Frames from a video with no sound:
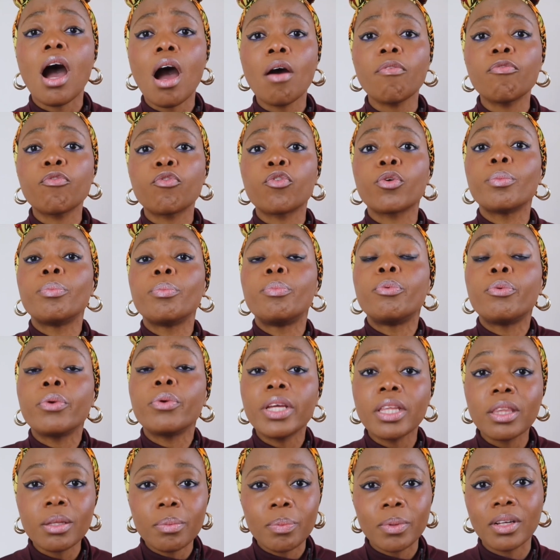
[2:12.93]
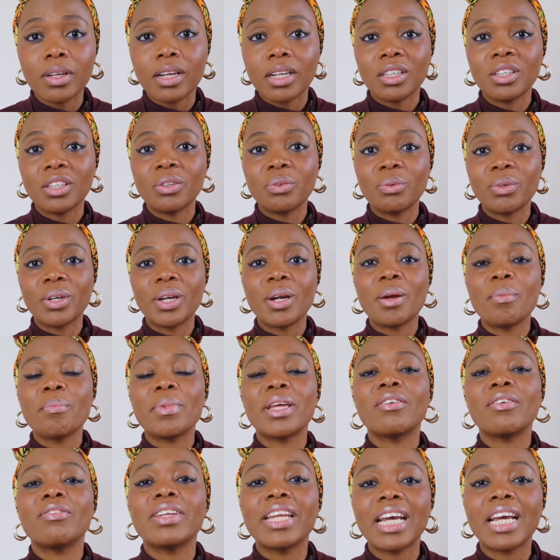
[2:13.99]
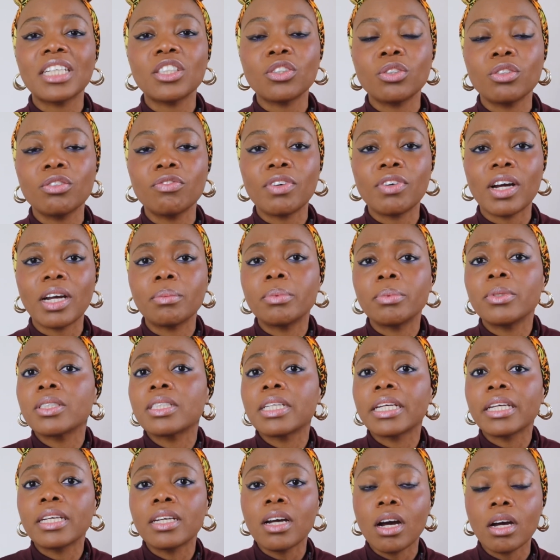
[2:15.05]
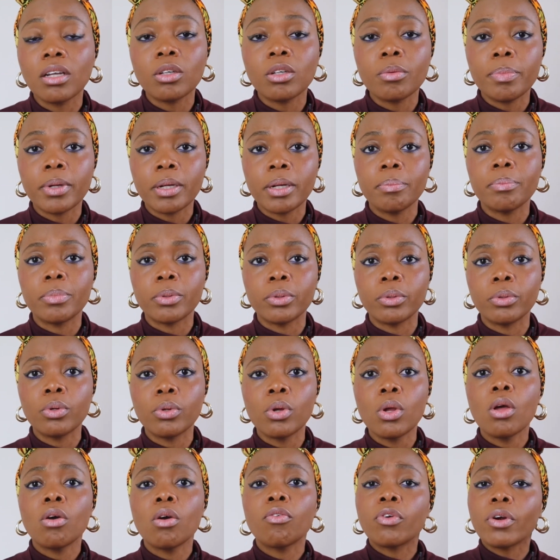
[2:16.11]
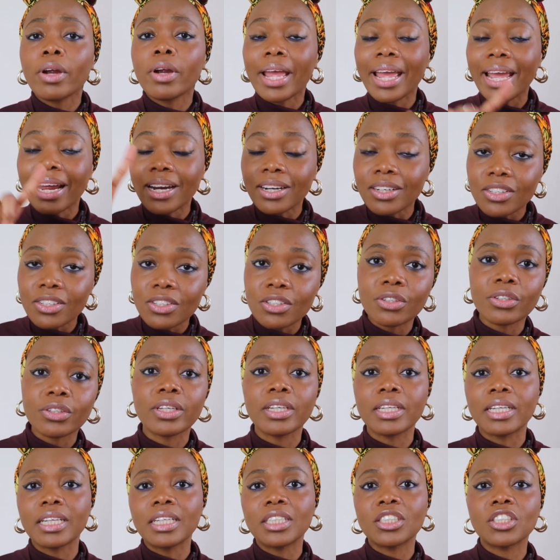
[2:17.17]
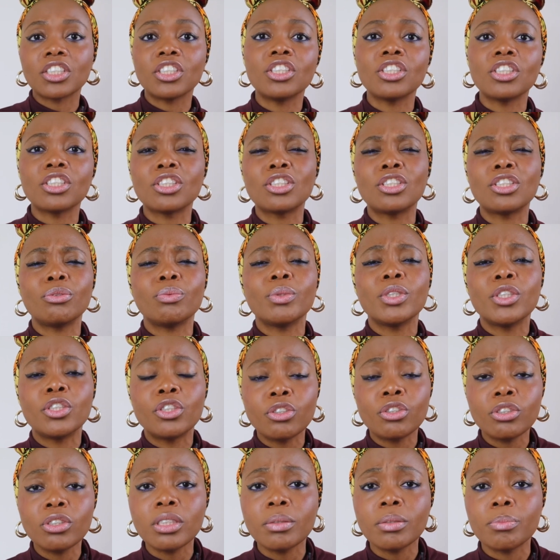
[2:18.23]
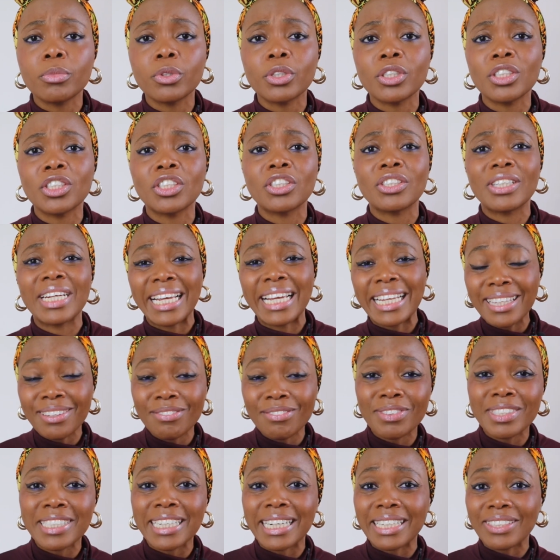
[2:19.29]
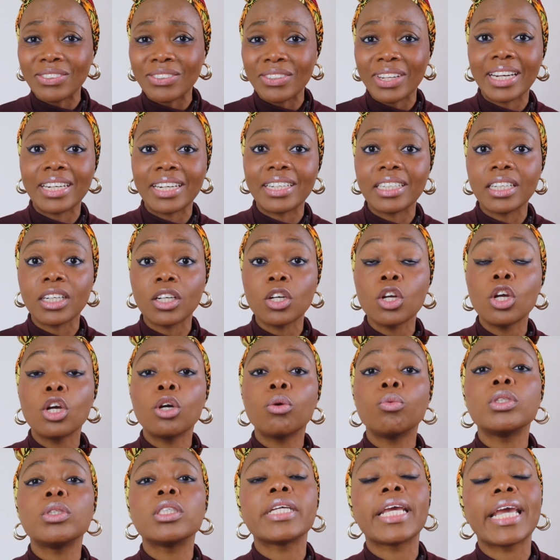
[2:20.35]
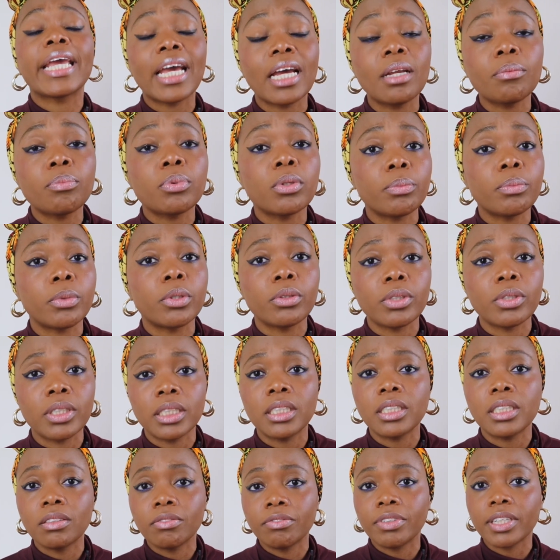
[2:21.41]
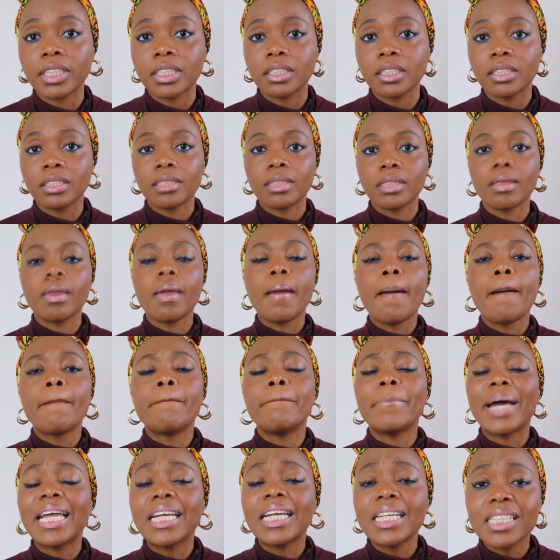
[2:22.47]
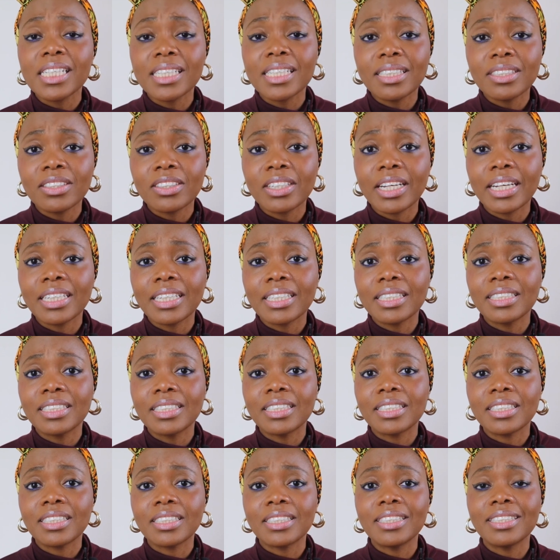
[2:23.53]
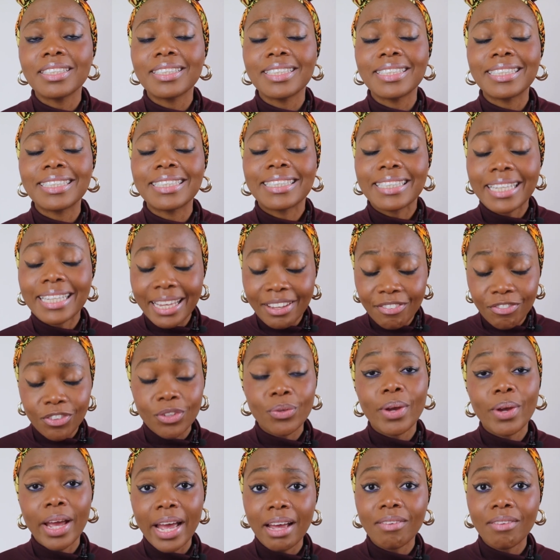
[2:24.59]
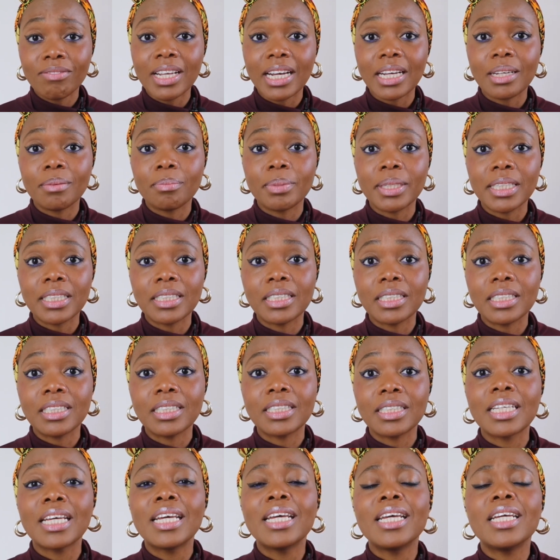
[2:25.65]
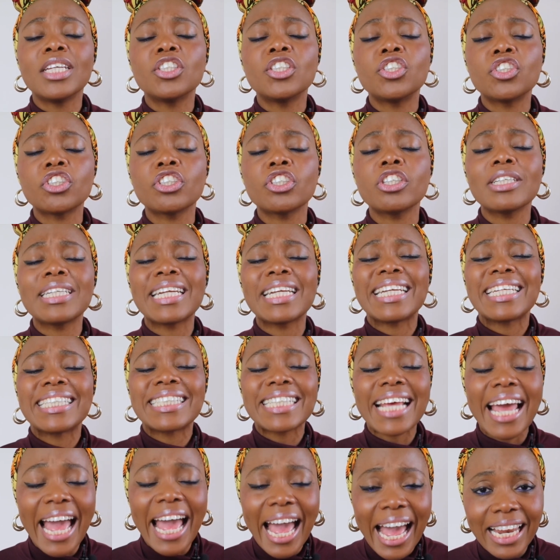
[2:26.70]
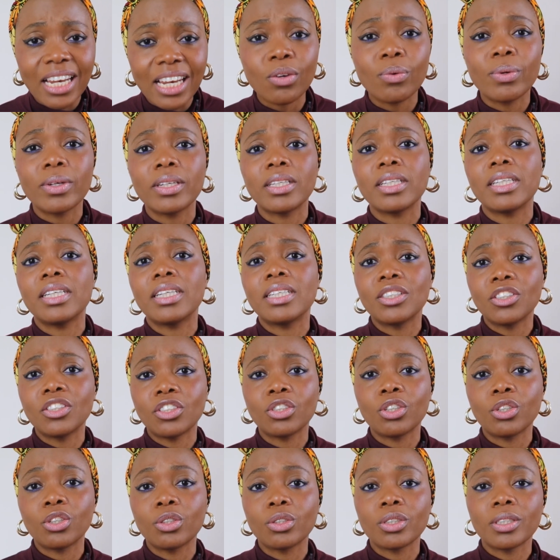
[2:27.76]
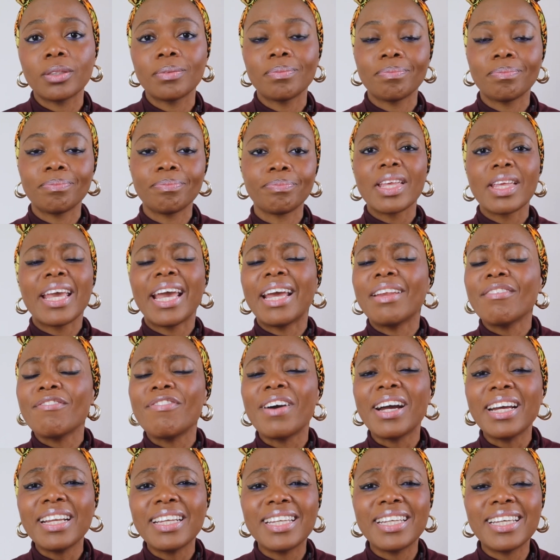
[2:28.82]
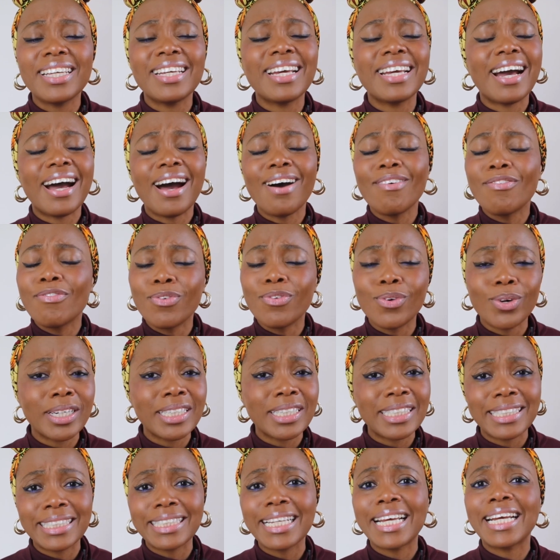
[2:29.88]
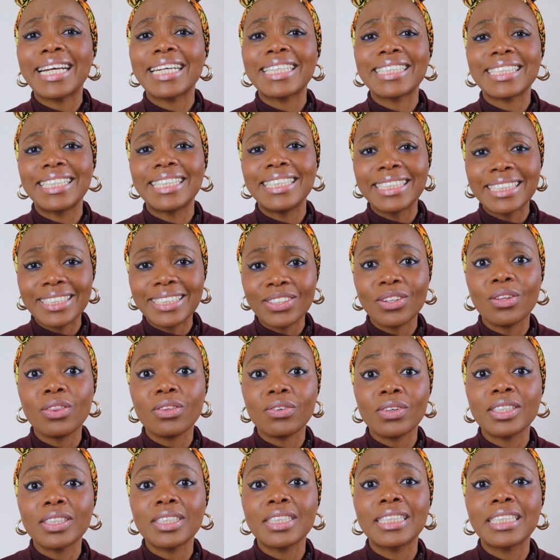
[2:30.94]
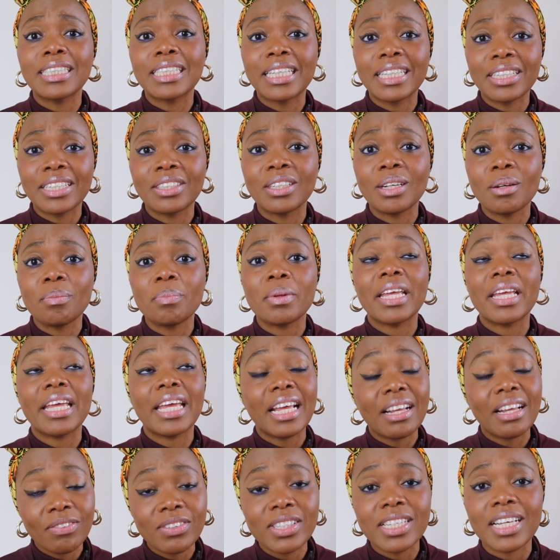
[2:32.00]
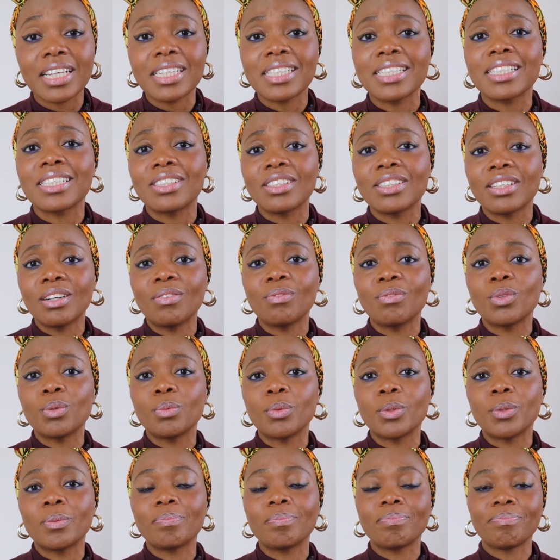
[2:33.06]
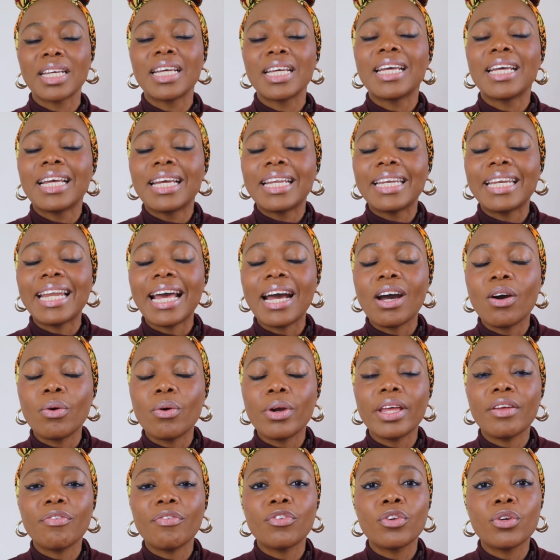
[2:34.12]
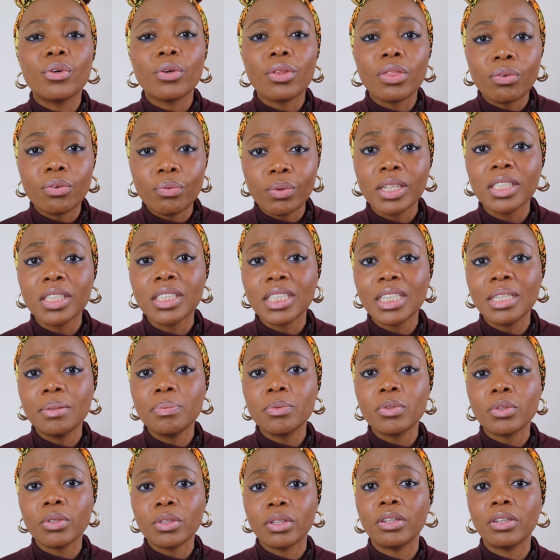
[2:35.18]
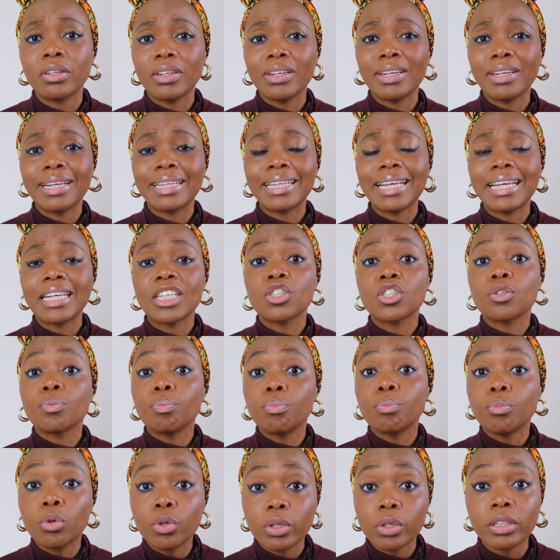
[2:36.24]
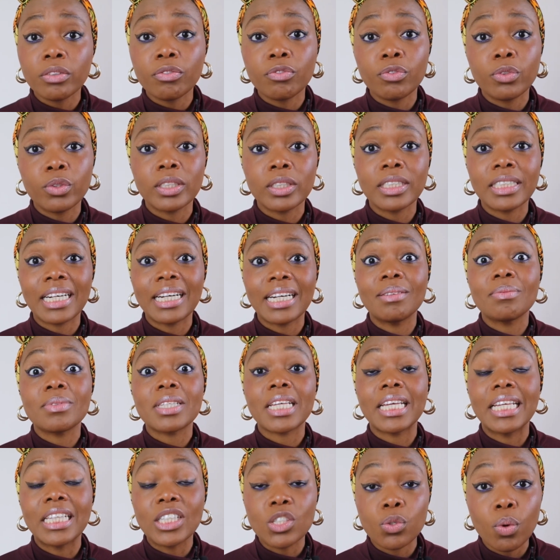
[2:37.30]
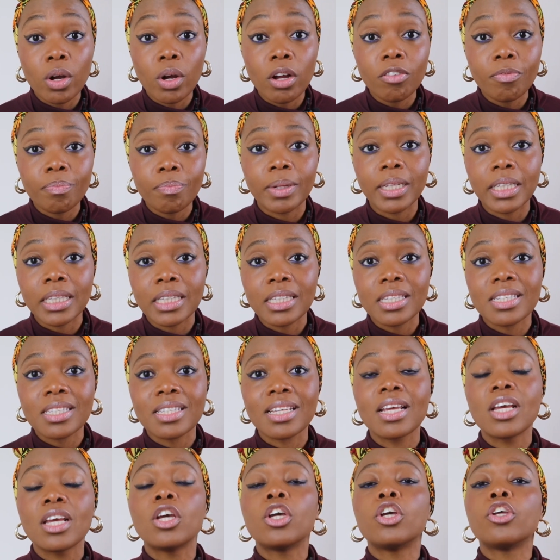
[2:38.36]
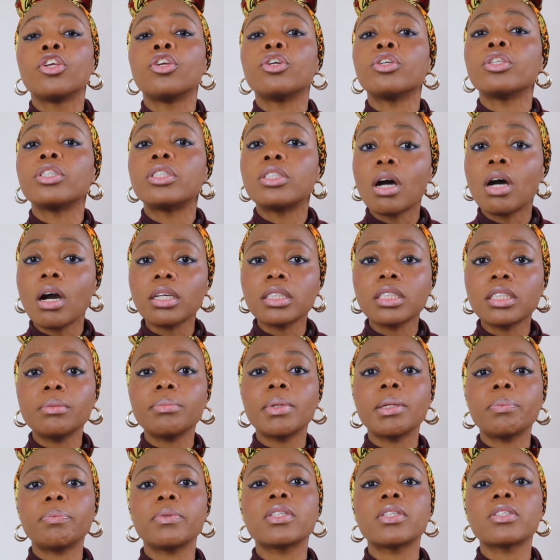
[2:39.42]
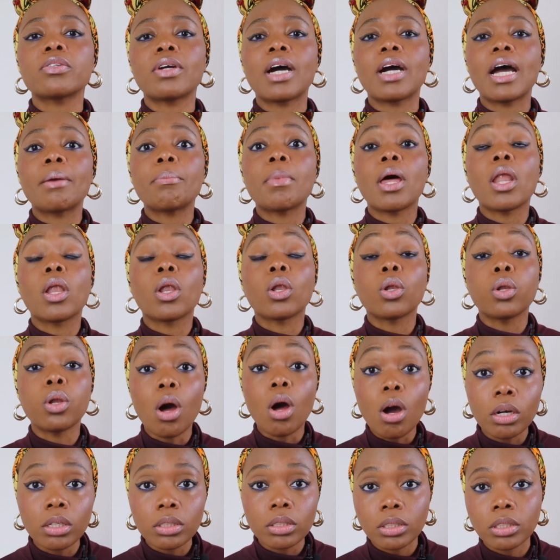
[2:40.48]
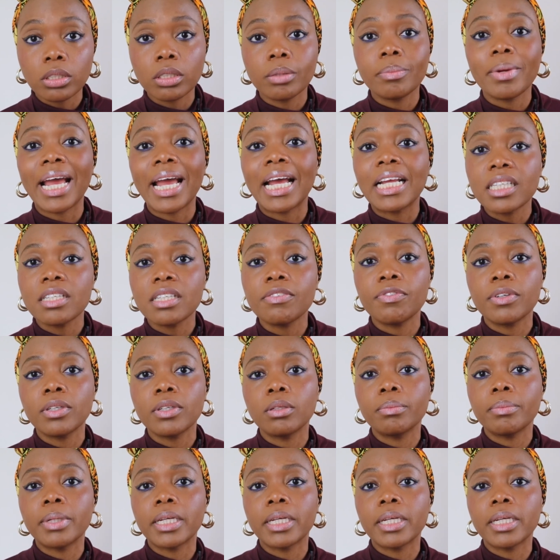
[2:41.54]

opt for breathable underwear made of natural fibers like cotton or bamboo for air circulation to reduce the moisture in the vaginal area, which can promote yeast infections. Managing underlying conditions, such as if you have diabetes, ensure that it's adequately controlled. And finally, avoid sex until thrush has cleared up if sex is uncomfortable. Now, if your thrush keeps recurring, that is more than 4 times in 12 months, your doctor may prescribe long-term antifungal